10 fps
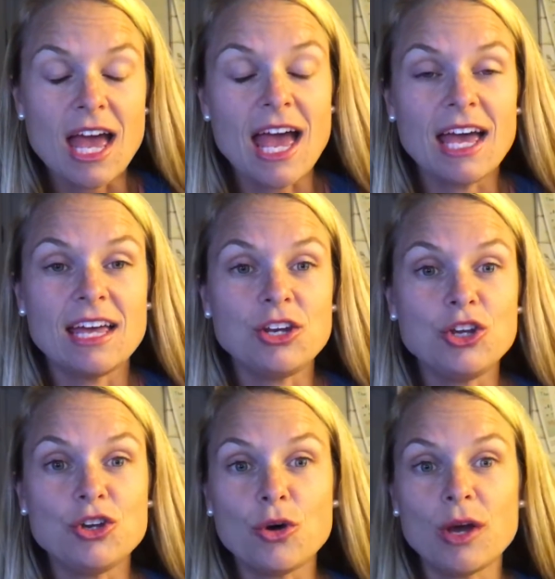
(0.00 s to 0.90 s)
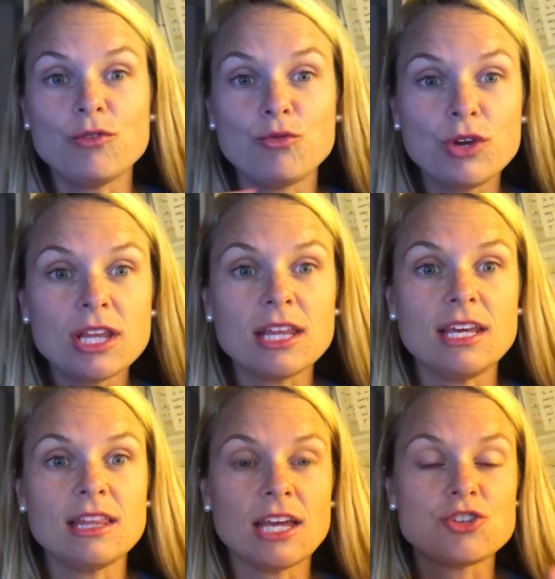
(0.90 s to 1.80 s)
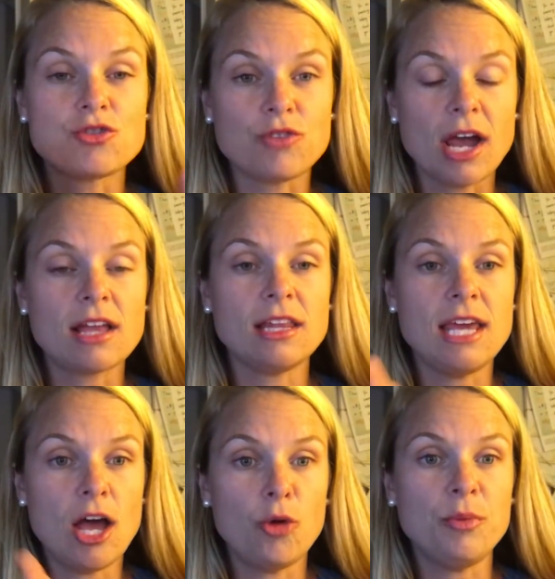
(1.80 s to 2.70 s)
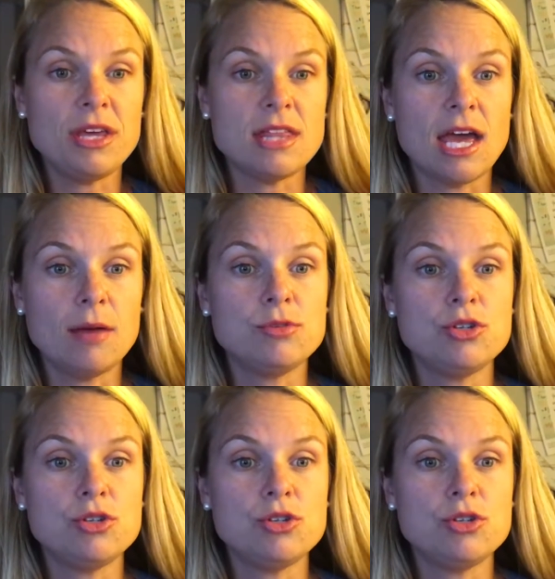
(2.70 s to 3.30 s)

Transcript: and you know, and really like directly helping them